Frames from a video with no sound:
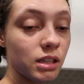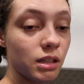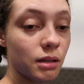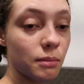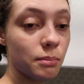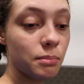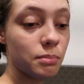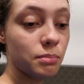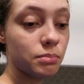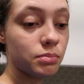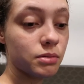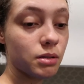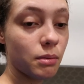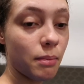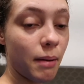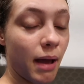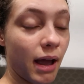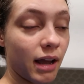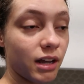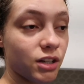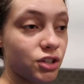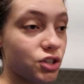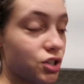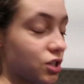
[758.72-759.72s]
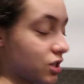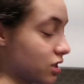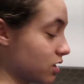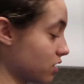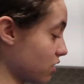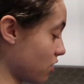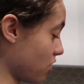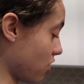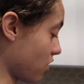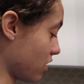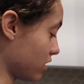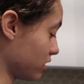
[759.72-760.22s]
like the
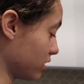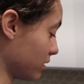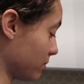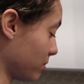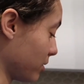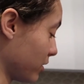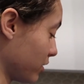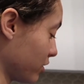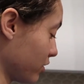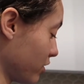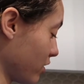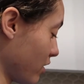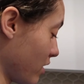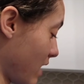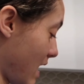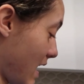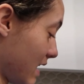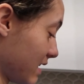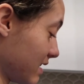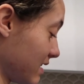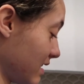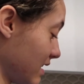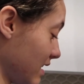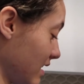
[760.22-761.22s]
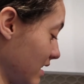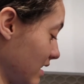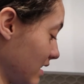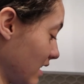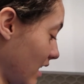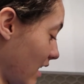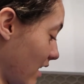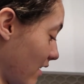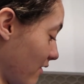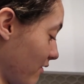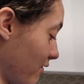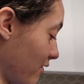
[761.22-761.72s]
packaging, on the burner on accident
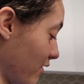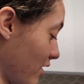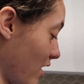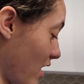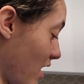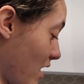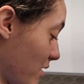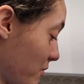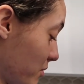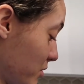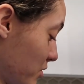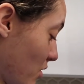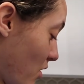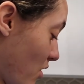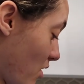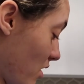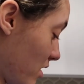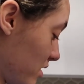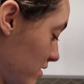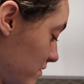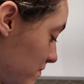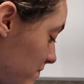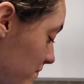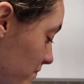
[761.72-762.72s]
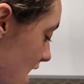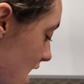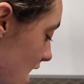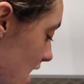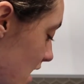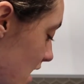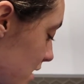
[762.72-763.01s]
that I forgot was on. And